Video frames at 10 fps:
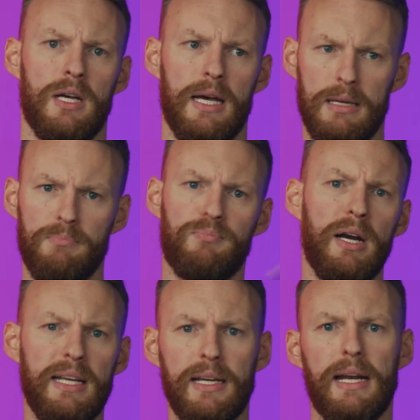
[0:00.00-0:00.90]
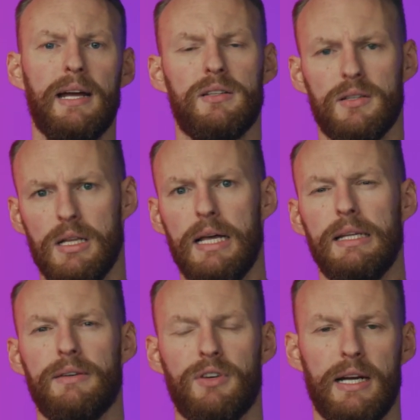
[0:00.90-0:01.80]
I think breaking it out into slightly
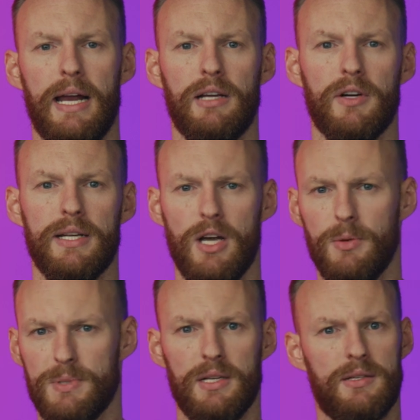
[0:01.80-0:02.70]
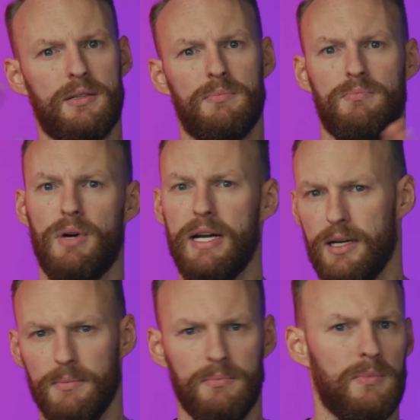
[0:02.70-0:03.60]
different categories helps us break
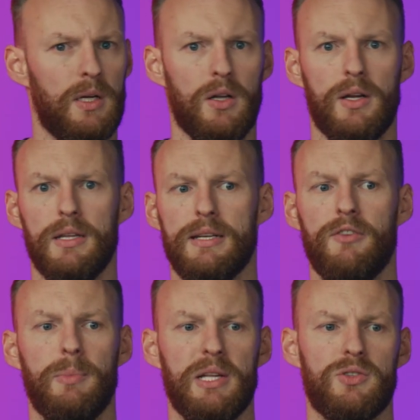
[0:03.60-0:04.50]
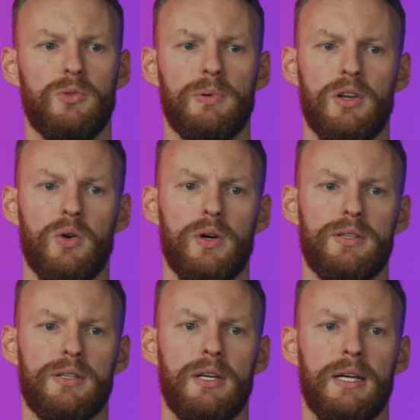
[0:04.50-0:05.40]
up a lot of this alphabet soup in the noise.